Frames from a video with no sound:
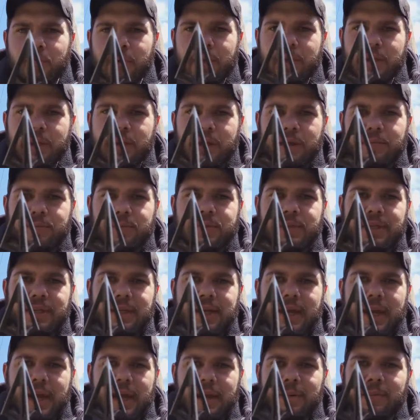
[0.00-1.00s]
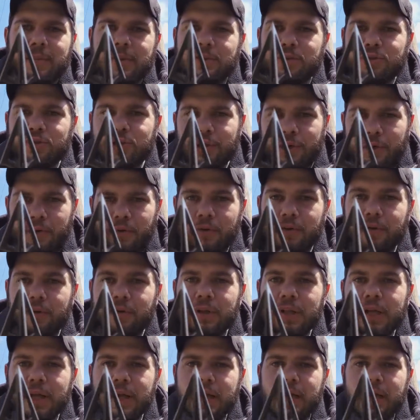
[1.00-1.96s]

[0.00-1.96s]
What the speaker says: when it comes to game in general.